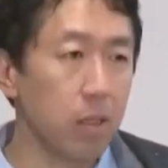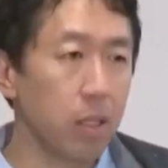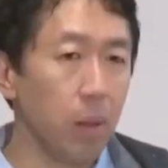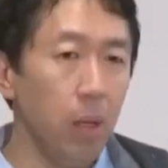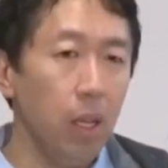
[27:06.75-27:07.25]

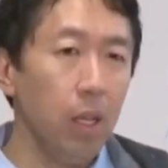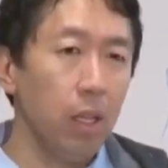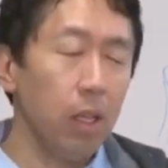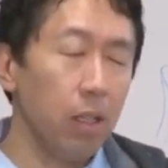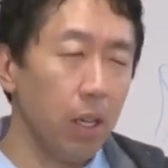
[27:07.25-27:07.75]
So
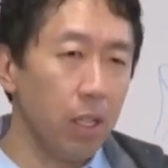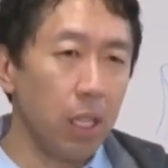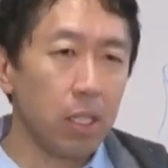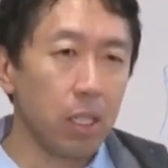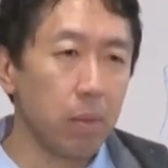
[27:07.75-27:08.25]

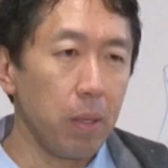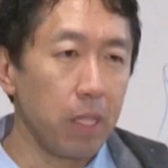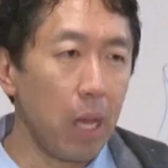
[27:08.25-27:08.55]
let's explain